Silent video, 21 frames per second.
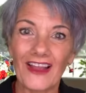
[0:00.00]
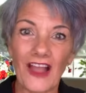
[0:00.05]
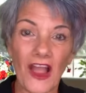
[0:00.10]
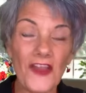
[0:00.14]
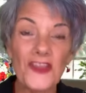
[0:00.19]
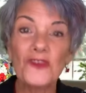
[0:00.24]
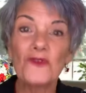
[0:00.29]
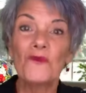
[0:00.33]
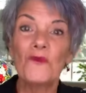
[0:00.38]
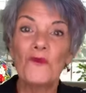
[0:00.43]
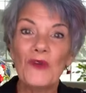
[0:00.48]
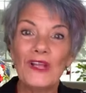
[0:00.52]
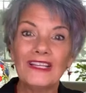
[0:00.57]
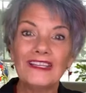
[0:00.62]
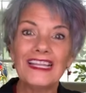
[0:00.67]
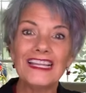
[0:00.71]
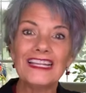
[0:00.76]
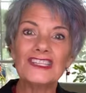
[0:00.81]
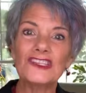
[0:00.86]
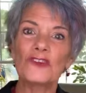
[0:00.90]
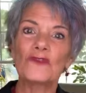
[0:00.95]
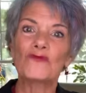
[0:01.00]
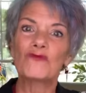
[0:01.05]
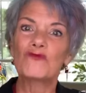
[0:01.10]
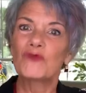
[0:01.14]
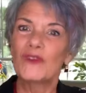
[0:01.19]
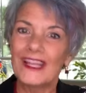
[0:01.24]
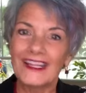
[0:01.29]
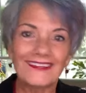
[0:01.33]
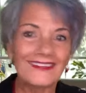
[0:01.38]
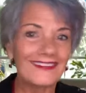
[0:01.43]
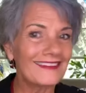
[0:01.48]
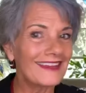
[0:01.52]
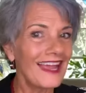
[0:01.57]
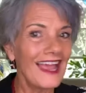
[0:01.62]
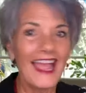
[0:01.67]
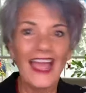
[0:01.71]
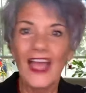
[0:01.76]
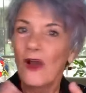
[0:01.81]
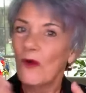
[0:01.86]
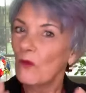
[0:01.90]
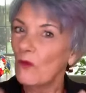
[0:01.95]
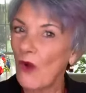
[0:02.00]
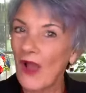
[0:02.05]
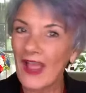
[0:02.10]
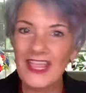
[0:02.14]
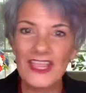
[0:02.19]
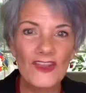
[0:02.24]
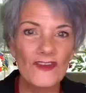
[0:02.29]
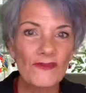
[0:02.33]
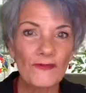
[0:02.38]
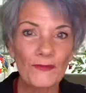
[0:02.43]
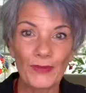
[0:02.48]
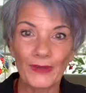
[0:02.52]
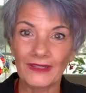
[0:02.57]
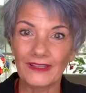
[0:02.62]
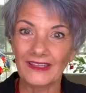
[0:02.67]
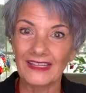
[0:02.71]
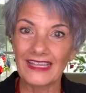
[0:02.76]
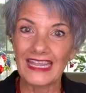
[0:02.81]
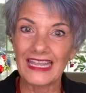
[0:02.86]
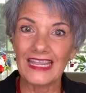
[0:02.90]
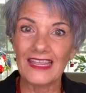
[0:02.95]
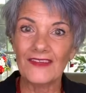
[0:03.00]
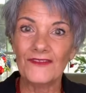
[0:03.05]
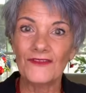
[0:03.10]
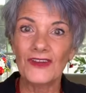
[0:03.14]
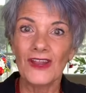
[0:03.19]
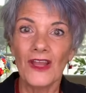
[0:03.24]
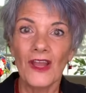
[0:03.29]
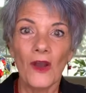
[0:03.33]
Are you willing to risk what you've believed,